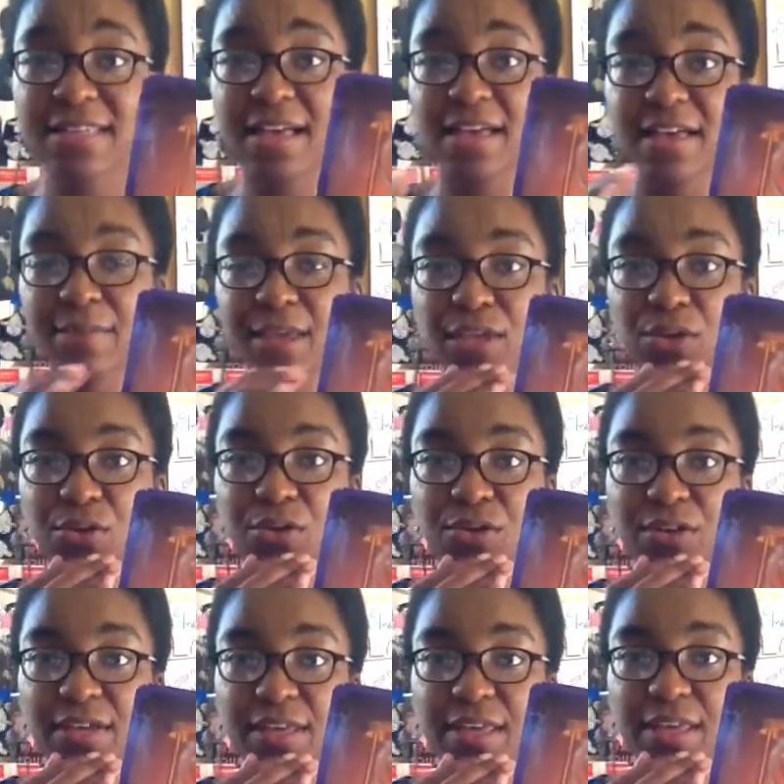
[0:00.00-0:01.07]
time. And you're
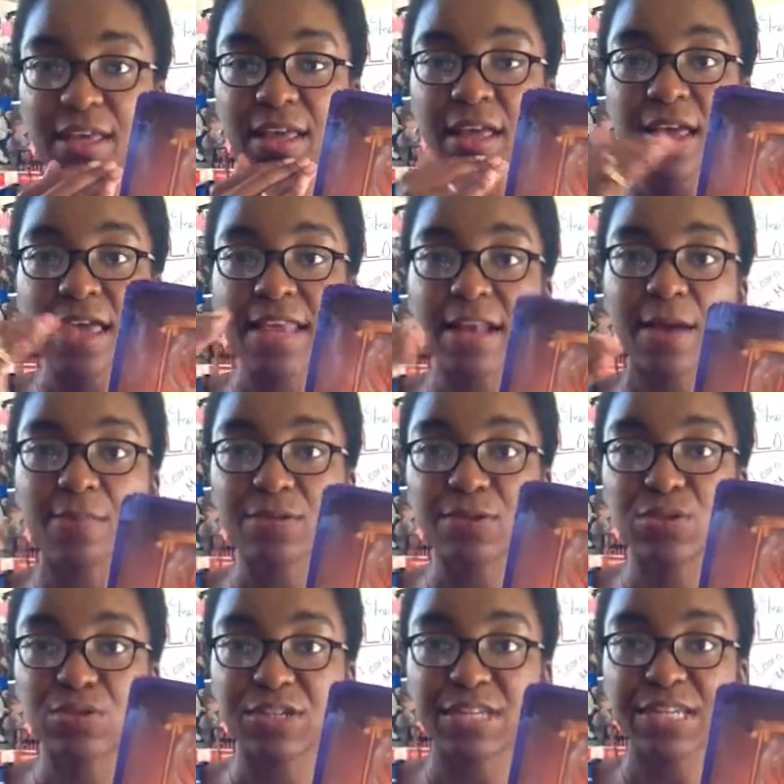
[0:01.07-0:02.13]
going to get an
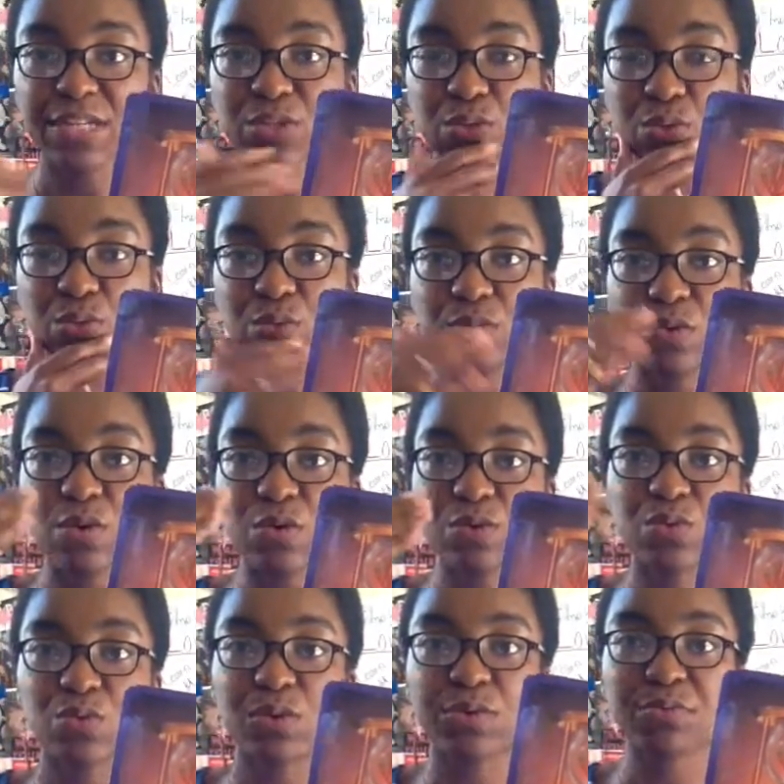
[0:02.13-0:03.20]
opportunity to go
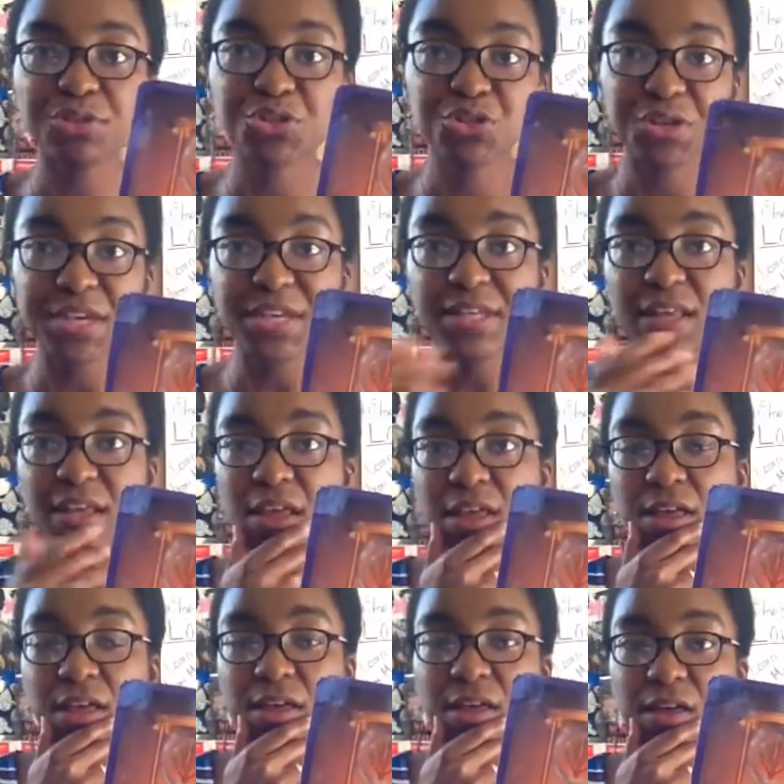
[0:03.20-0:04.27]
to a retreat.
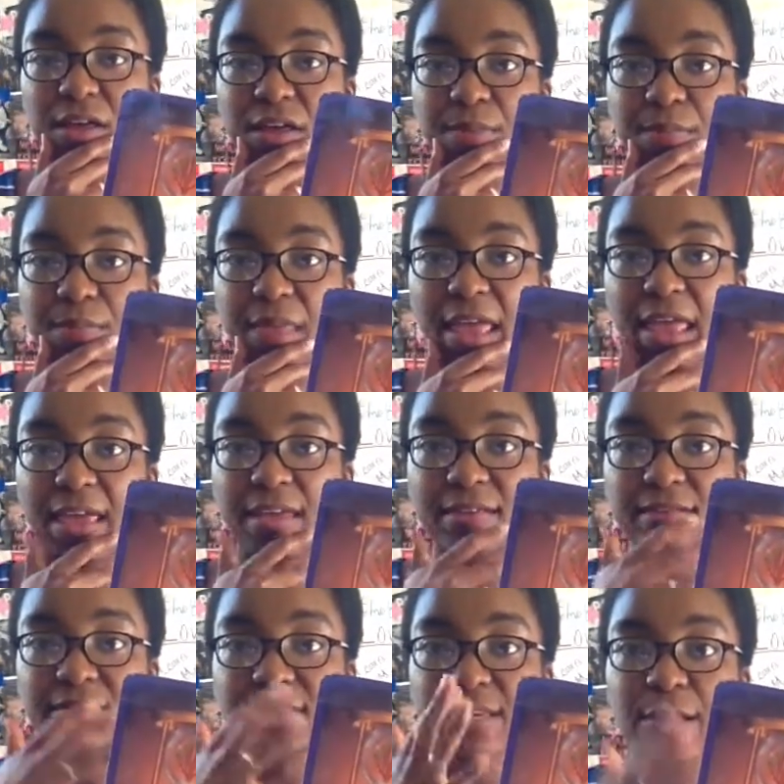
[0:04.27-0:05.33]

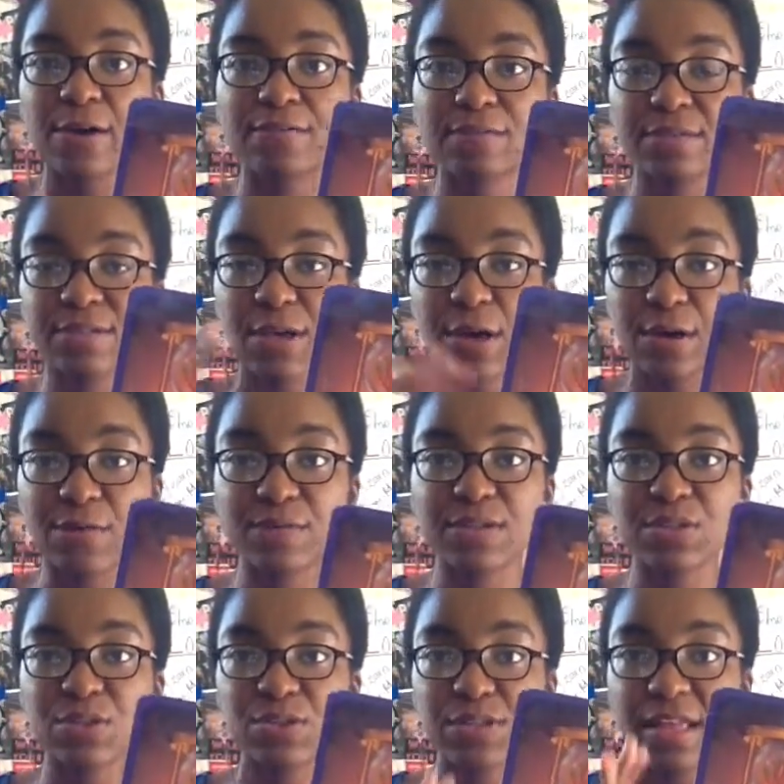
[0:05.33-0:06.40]
And delve
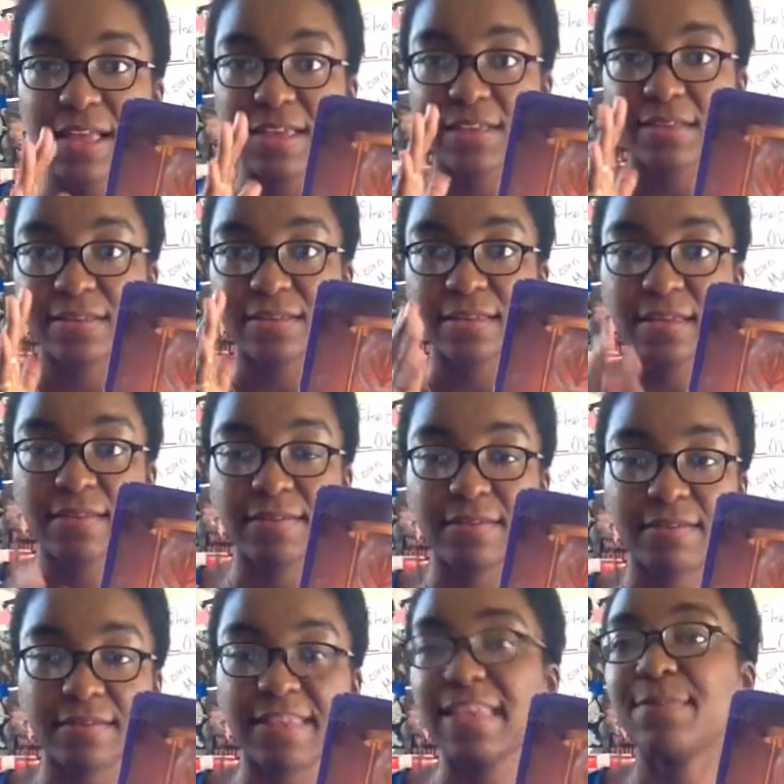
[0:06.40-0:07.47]
into, like,
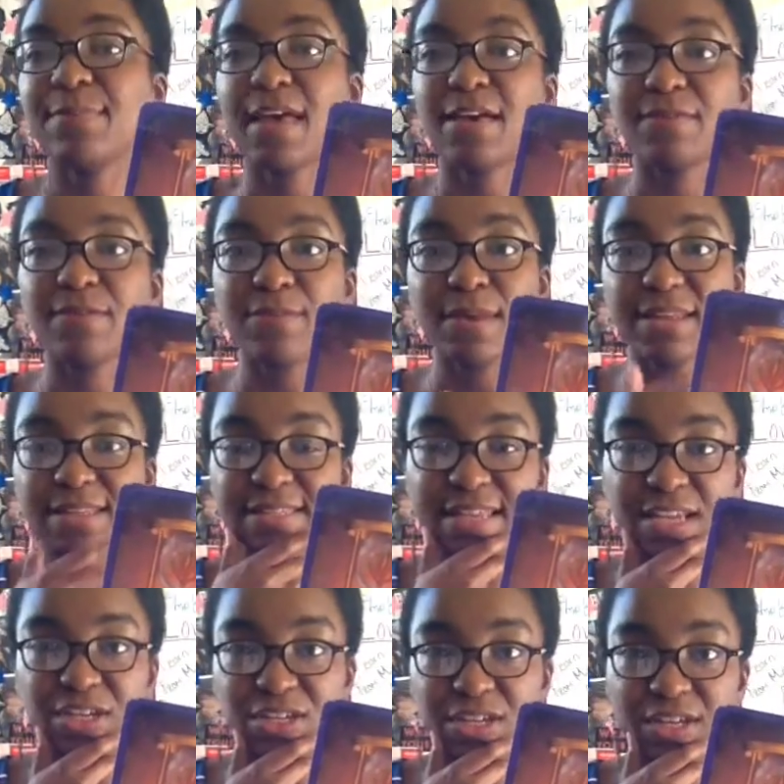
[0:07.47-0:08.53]
deep, heavy
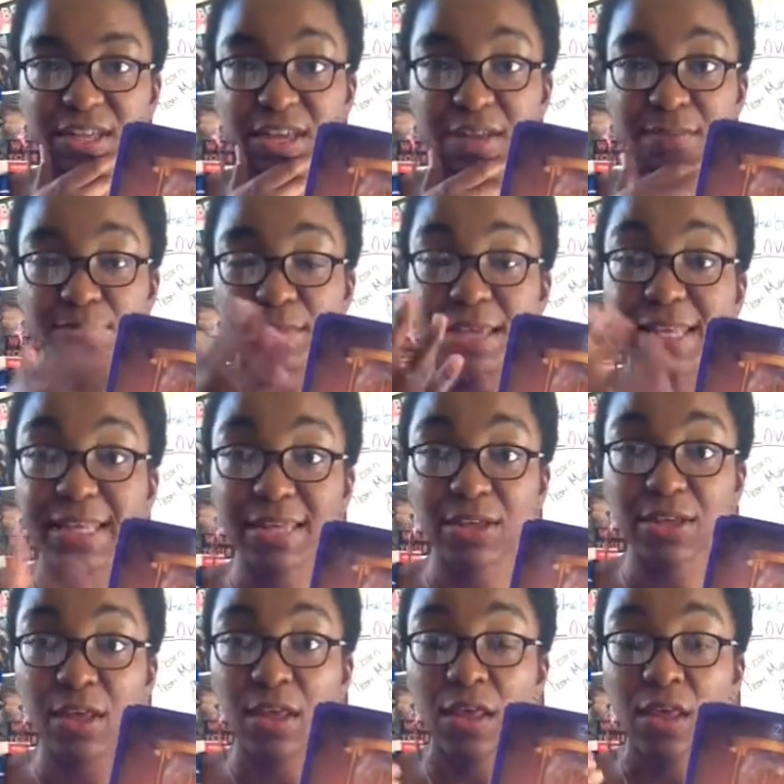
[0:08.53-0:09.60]
meditation and
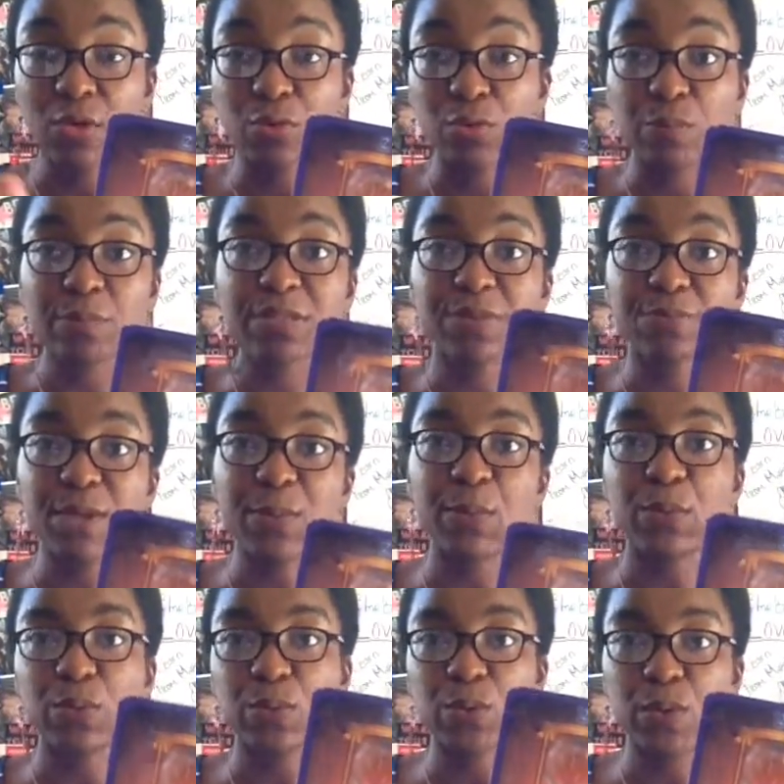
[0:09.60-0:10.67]
meeting groups of
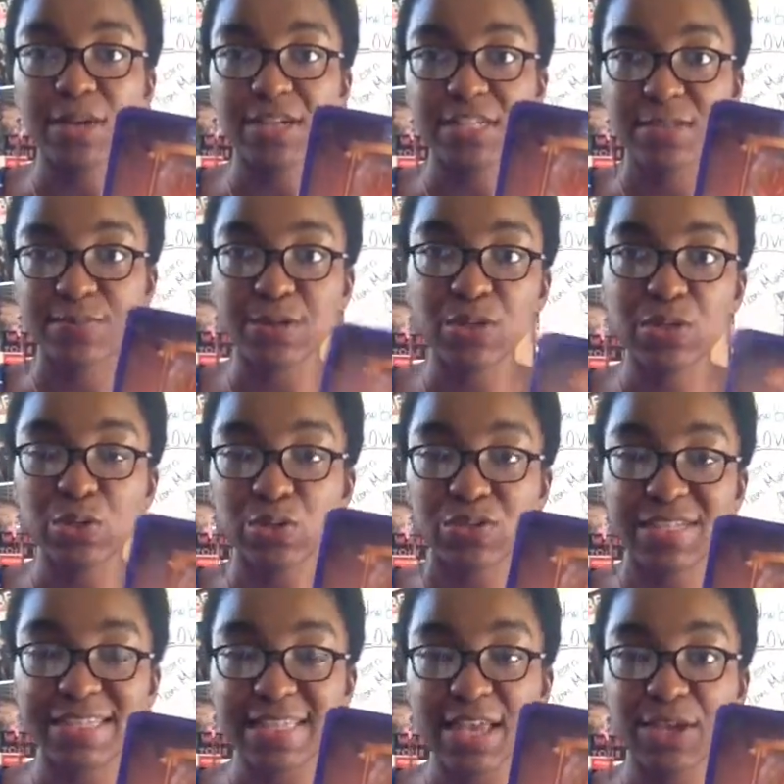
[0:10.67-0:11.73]
people who are spiritual
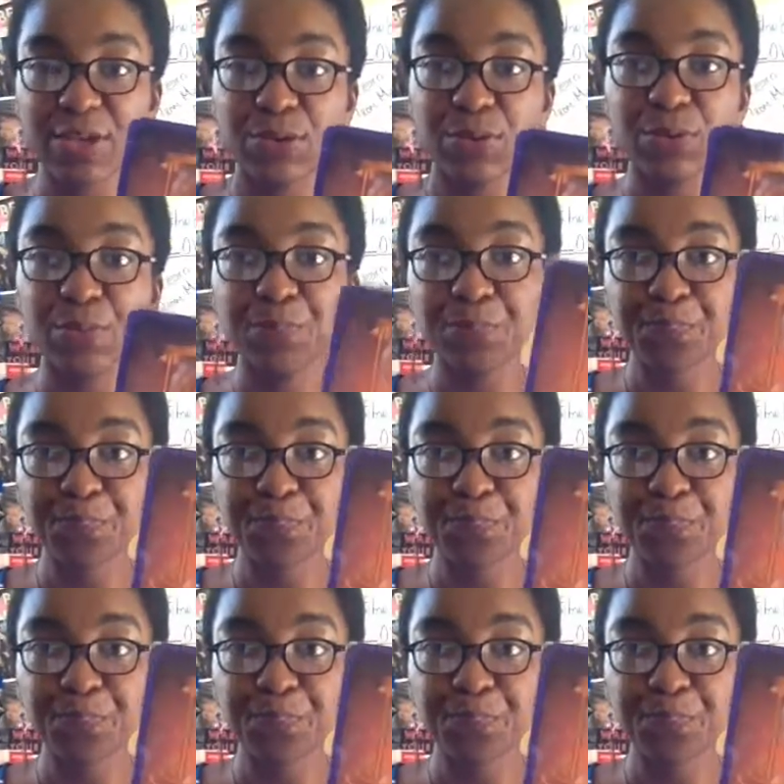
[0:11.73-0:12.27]
just like you.